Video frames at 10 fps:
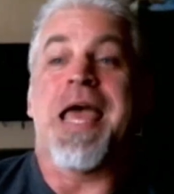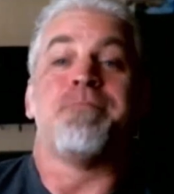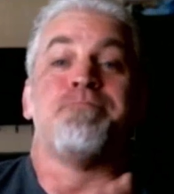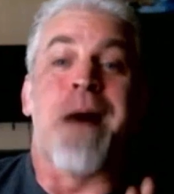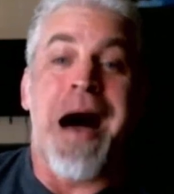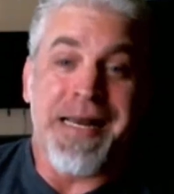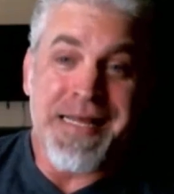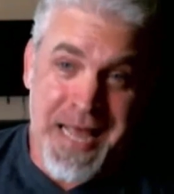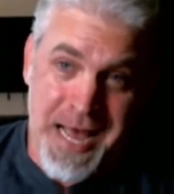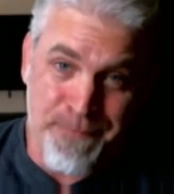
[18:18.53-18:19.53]
And
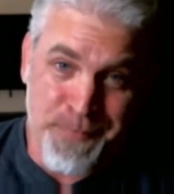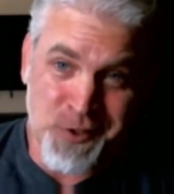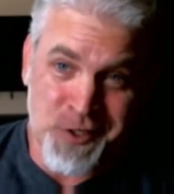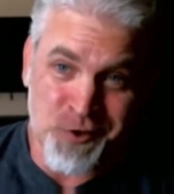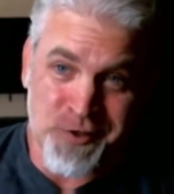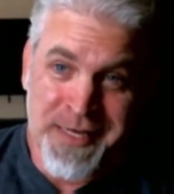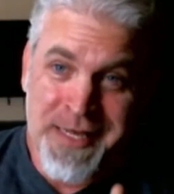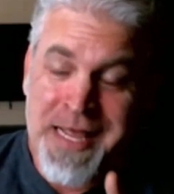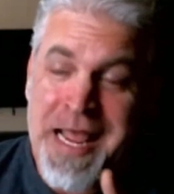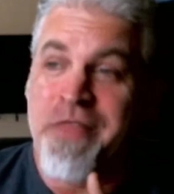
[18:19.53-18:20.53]
body composition.
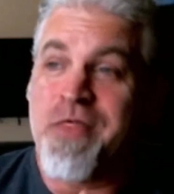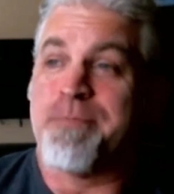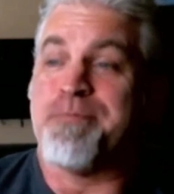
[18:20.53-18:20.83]
And